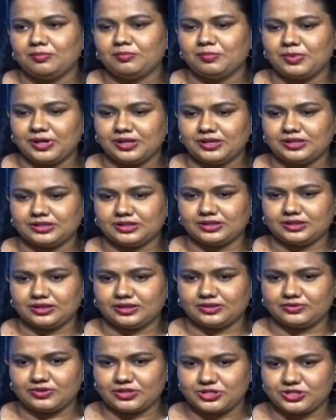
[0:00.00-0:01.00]
but
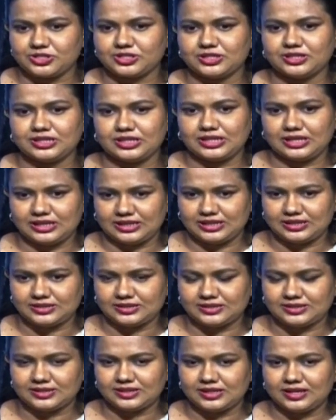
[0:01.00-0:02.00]
the question
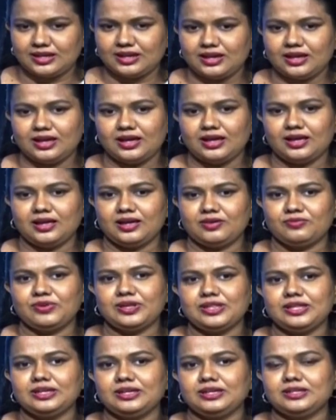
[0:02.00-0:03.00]
is
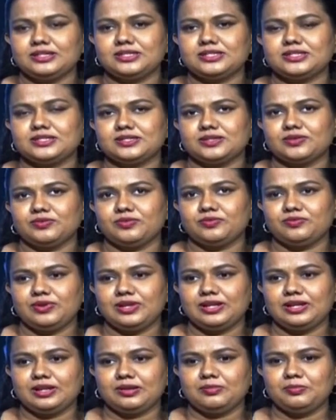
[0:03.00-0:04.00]
whether this
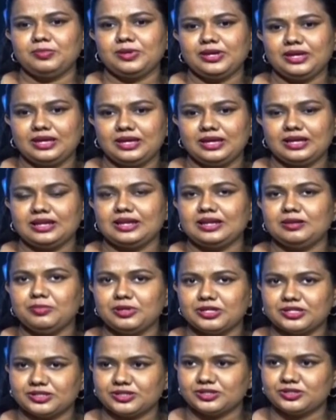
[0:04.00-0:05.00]
will be
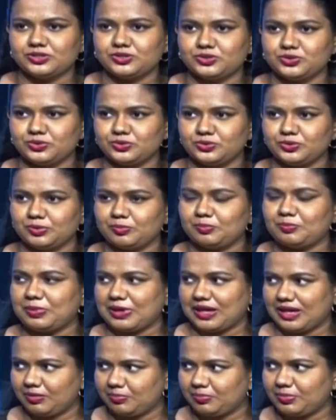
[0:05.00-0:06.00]
limited to
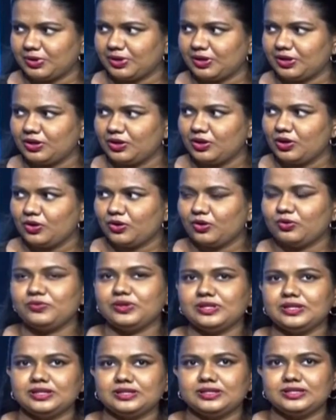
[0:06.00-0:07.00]
paper or
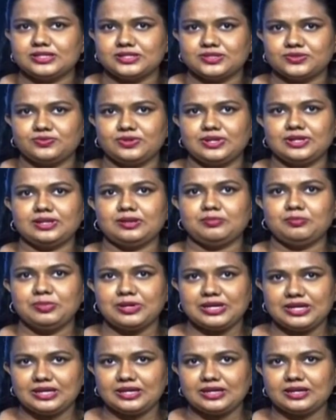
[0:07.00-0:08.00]
whether this will
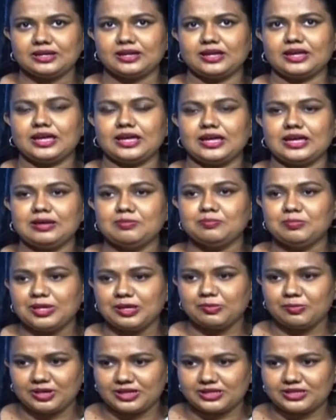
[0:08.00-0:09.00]
be
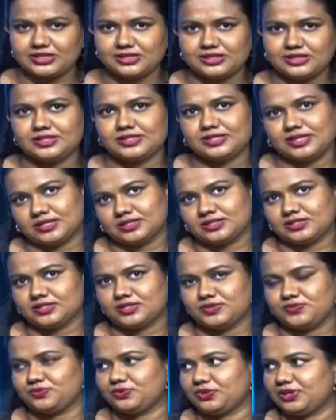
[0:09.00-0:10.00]
implemented
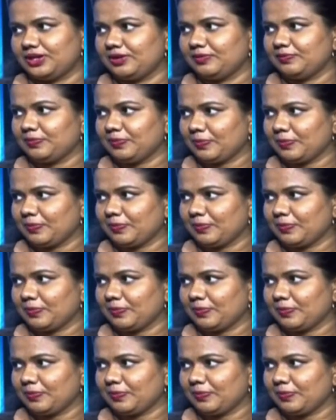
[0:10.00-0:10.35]
successfully.